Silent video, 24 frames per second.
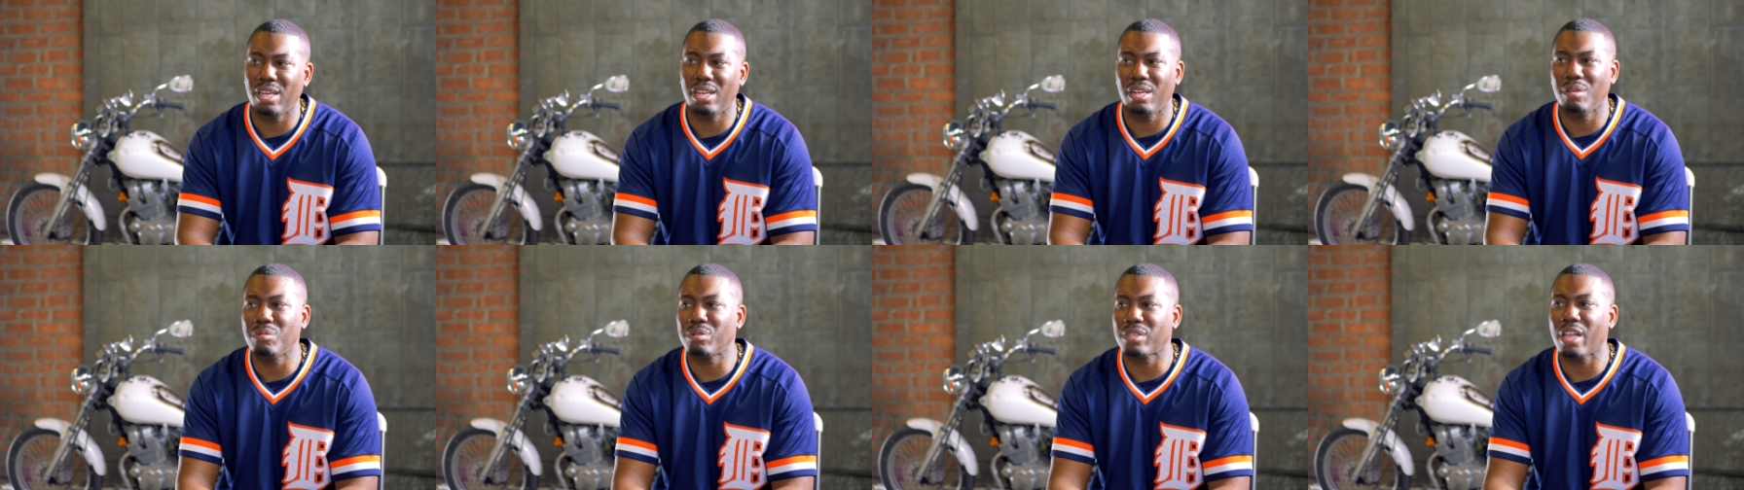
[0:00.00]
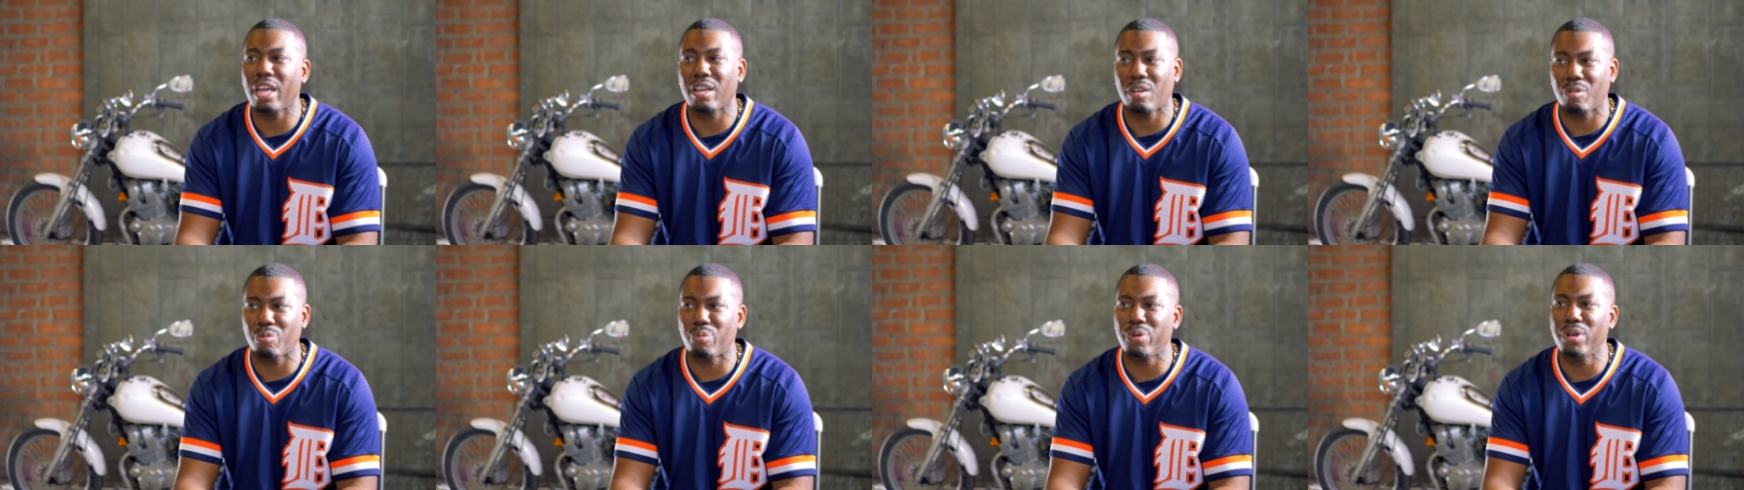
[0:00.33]
and it was
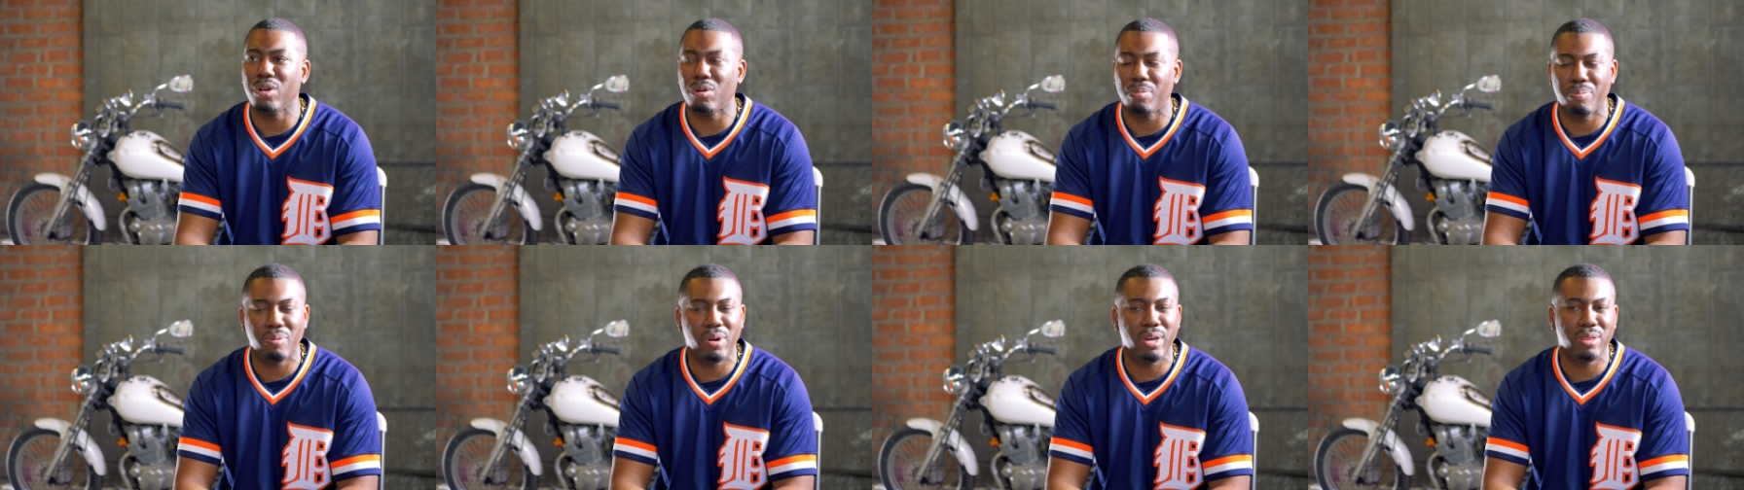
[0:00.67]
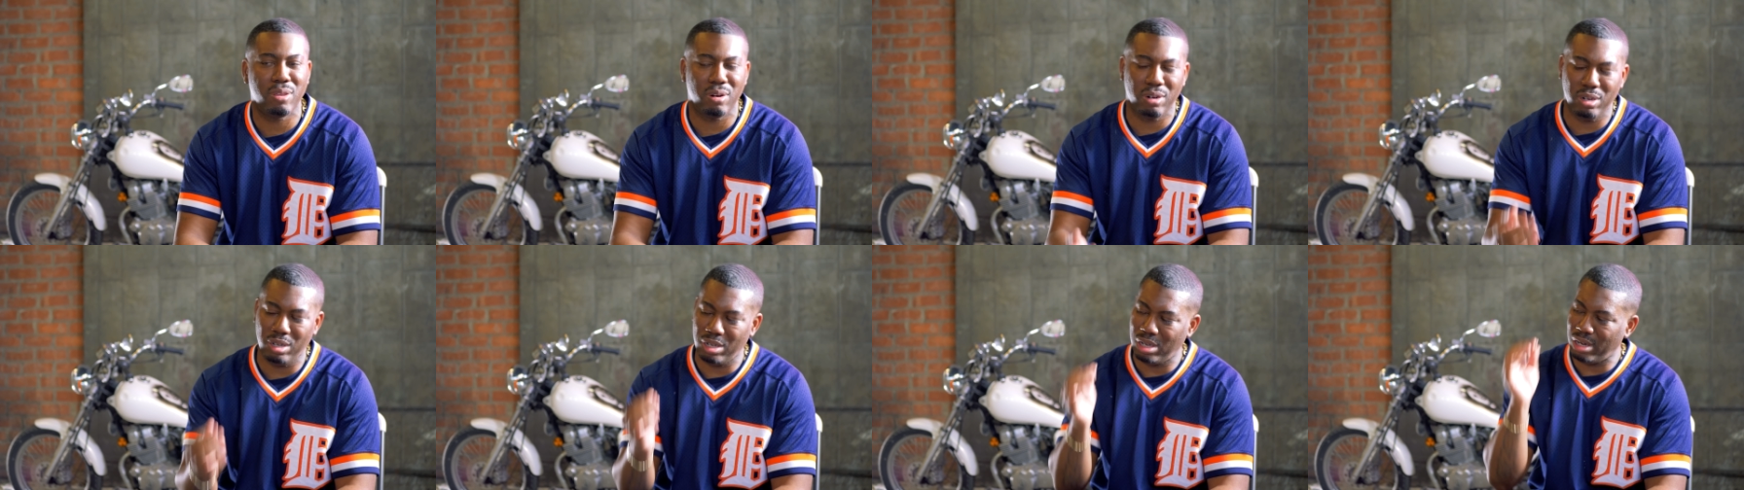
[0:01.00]
like a real
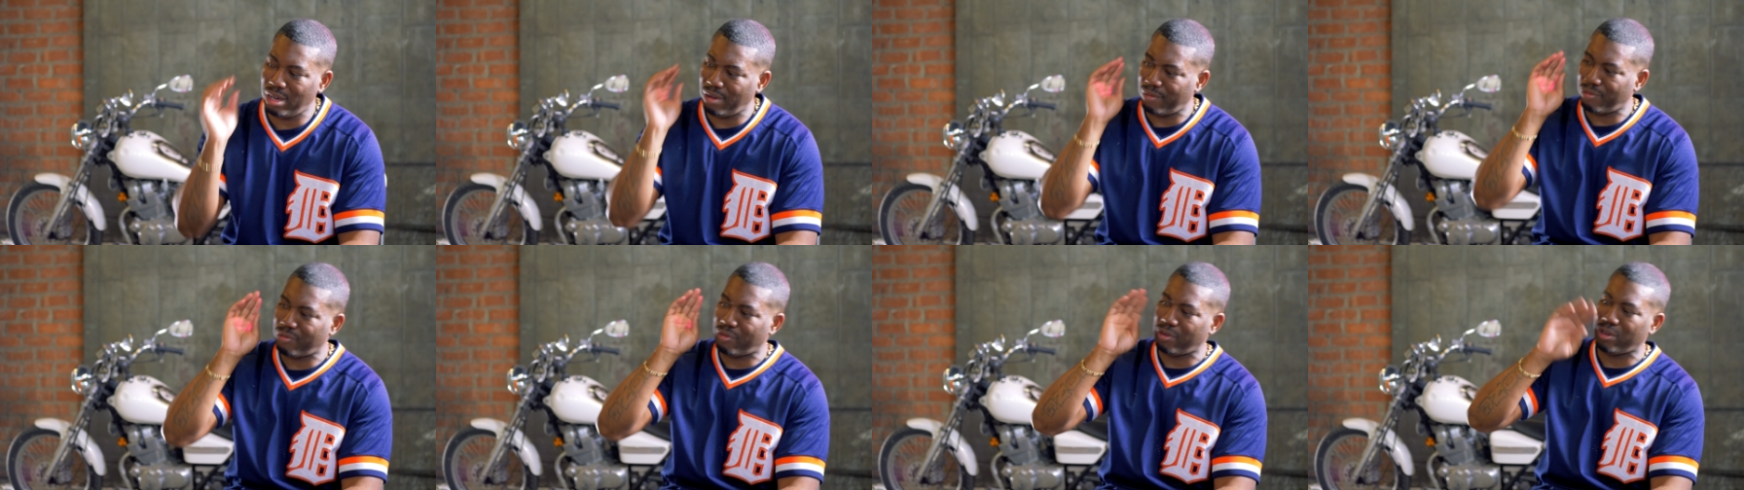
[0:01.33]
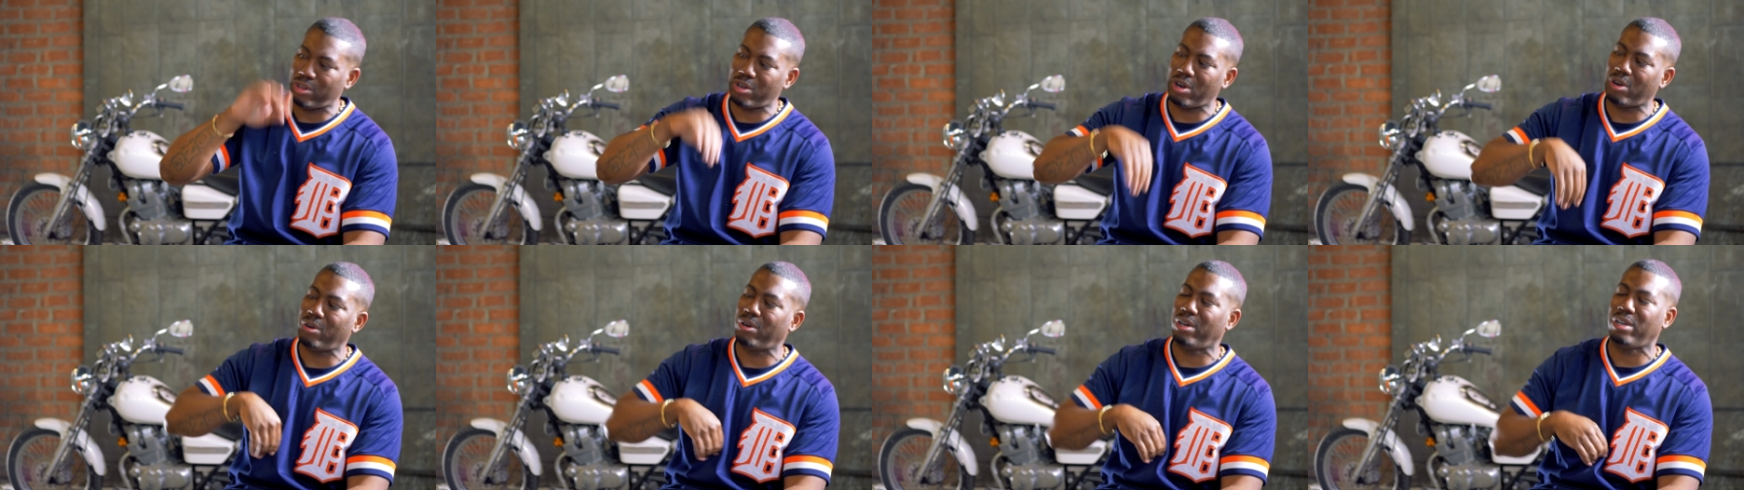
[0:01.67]
brotherhood and
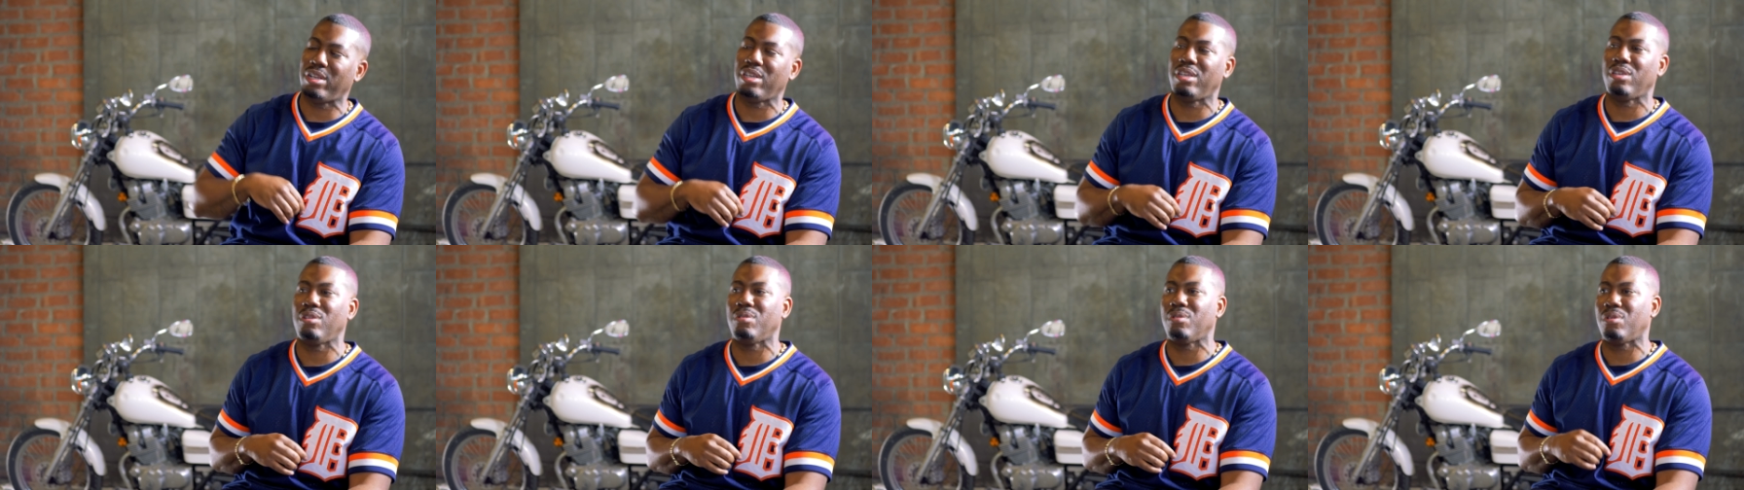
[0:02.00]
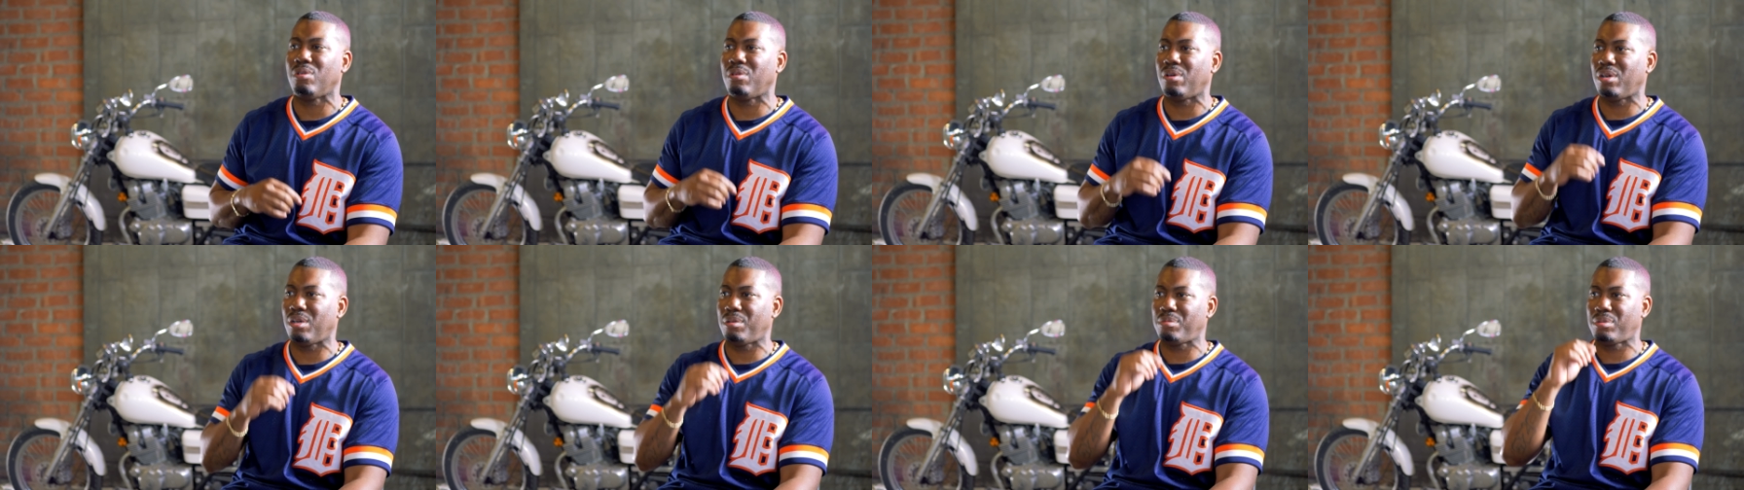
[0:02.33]
fraternity, you
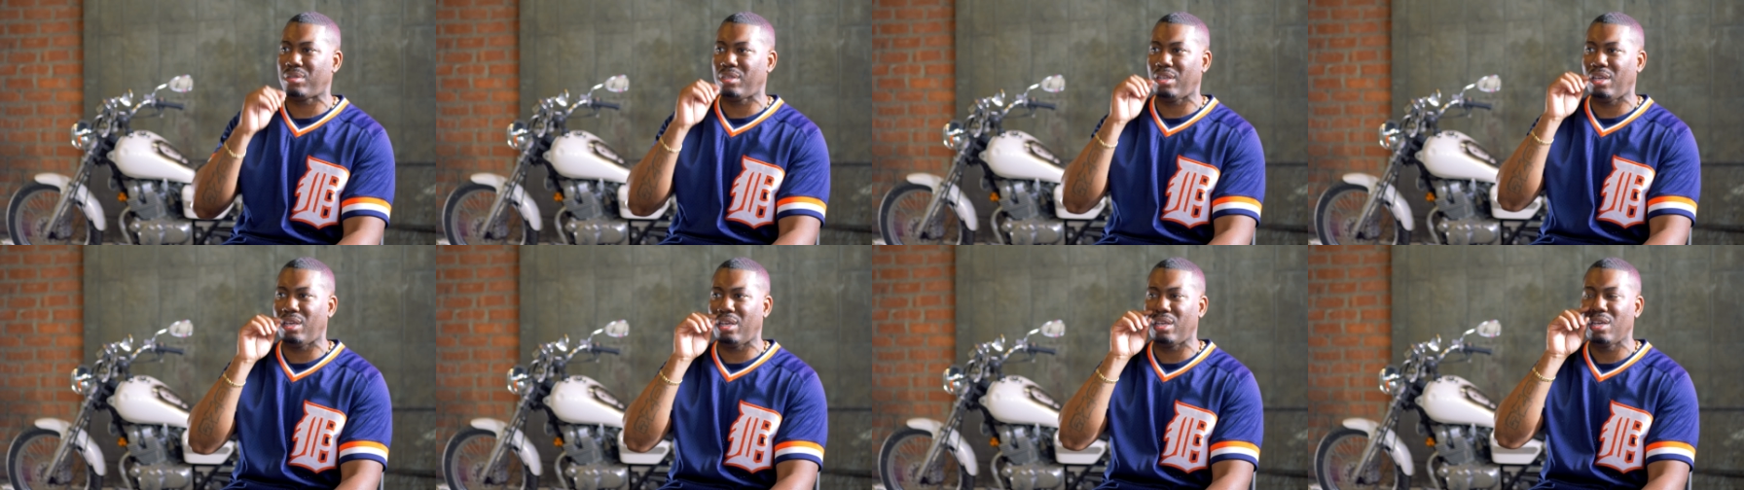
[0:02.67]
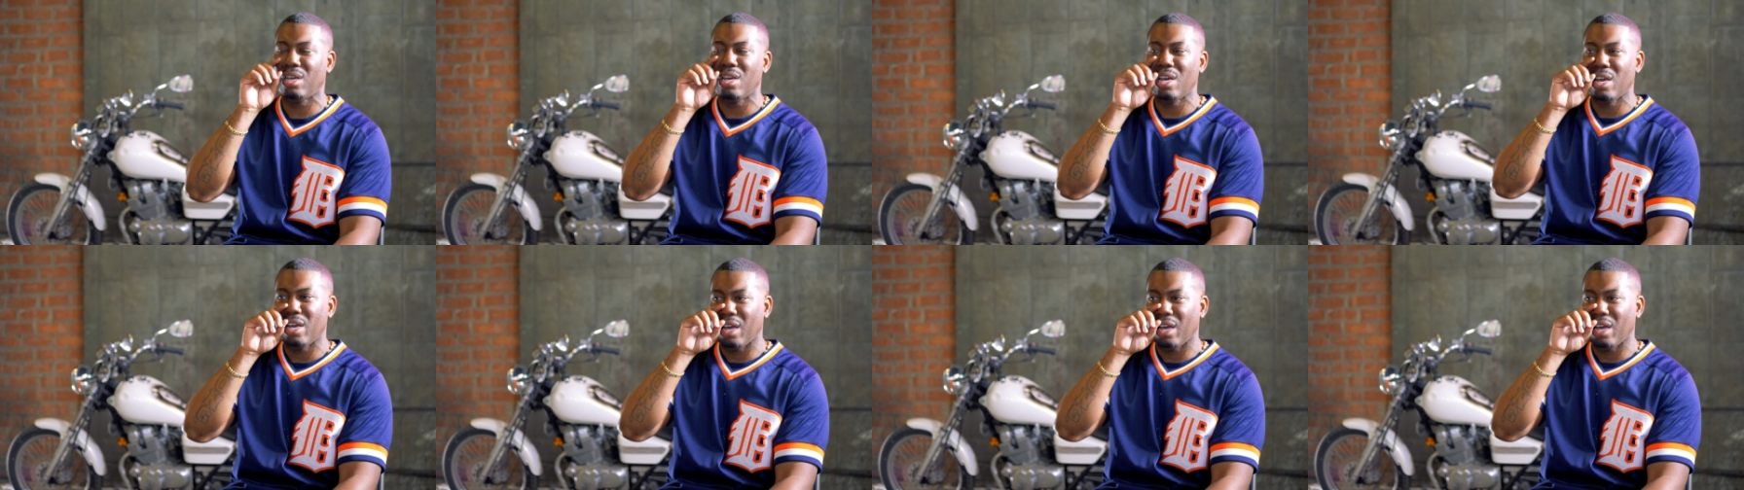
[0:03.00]
know what I'm saying?